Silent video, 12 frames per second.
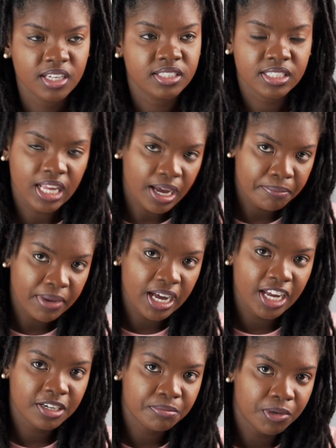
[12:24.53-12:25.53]
It's not
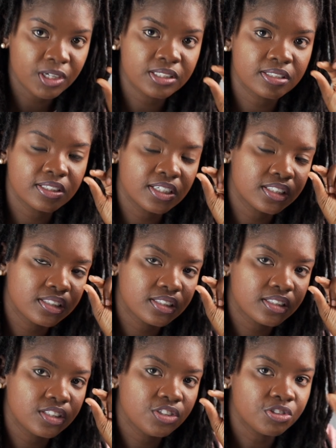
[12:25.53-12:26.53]
bad, but
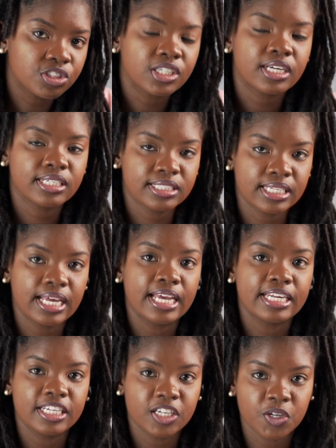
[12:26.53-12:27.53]
it's usually
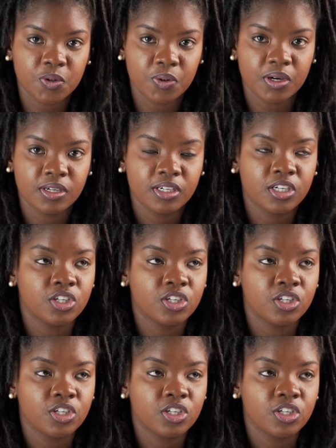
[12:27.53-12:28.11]
slightly lower.